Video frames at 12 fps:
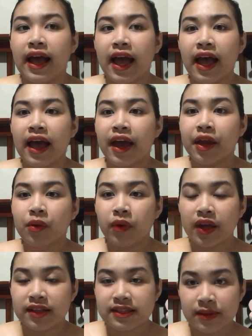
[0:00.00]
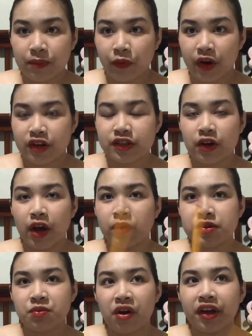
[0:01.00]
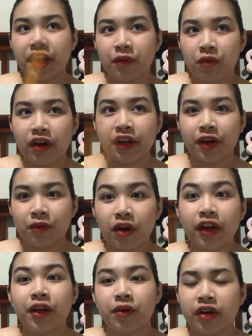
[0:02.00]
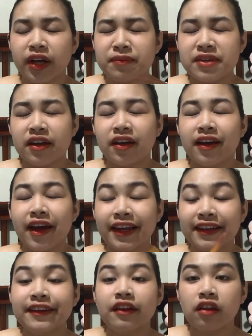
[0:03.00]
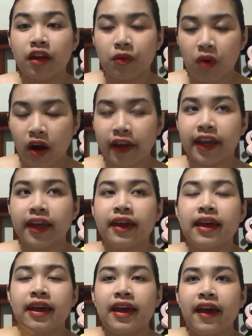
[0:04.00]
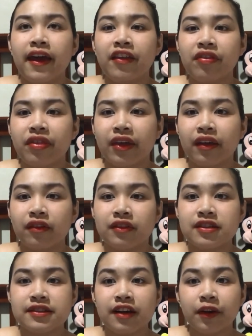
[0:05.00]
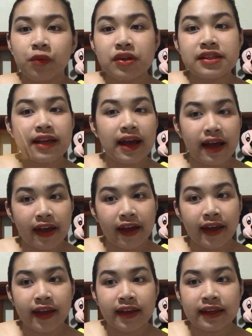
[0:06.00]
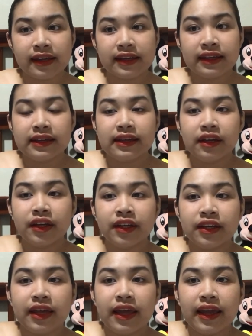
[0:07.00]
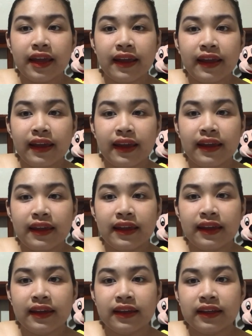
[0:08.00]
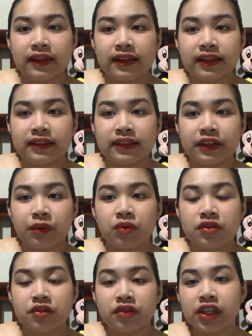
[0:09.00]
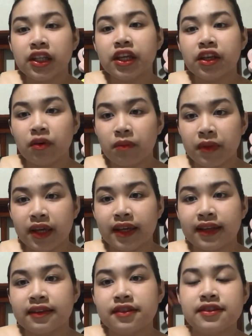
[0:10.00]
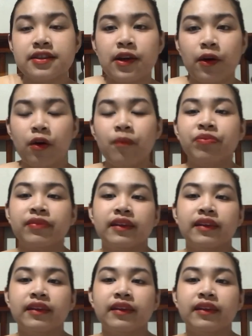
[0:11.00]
I went somewhere. So I was walking and walking and walking and walking. I did a lot of walking. And then the sun was high and it was really humid. So